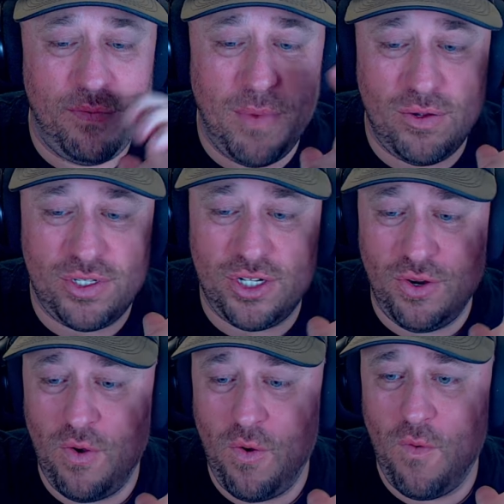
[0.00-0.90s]

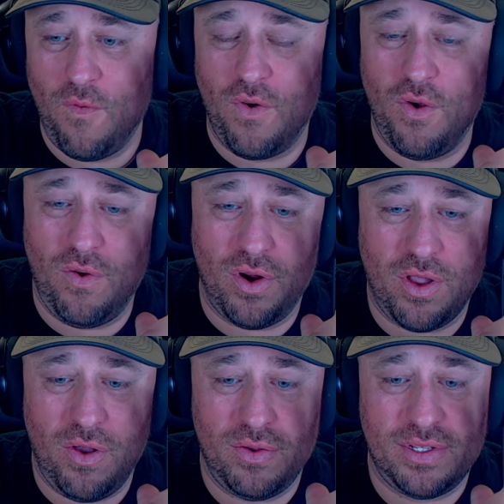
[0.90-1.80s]
emotional roller
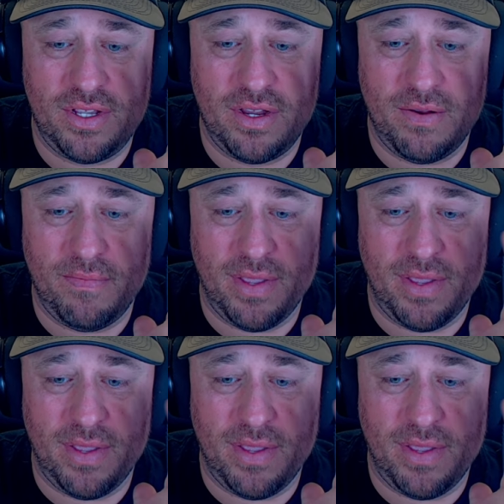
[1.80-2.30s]
coaster